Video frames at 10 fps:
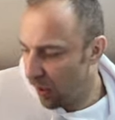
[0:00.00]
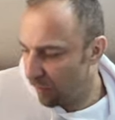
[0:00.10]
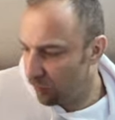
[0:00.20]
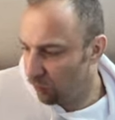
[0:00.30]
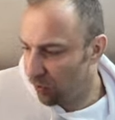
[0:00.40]
You
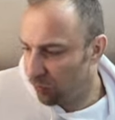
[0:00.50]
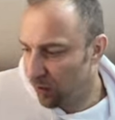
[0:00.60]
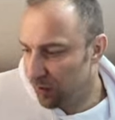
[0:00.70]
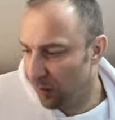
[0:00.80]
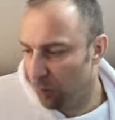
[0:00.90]
have to
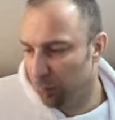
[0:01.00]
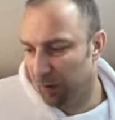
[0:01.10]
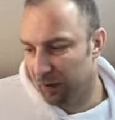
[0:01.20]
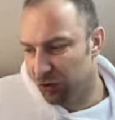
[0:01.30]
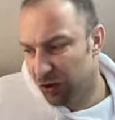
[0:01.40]
retreat, then we
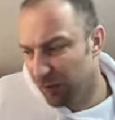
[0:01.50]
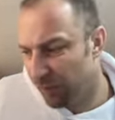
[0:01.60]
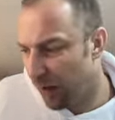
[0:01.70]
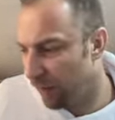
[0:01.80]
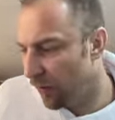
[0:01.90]
play g
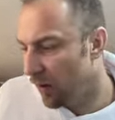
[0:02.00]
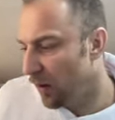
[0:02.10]
five.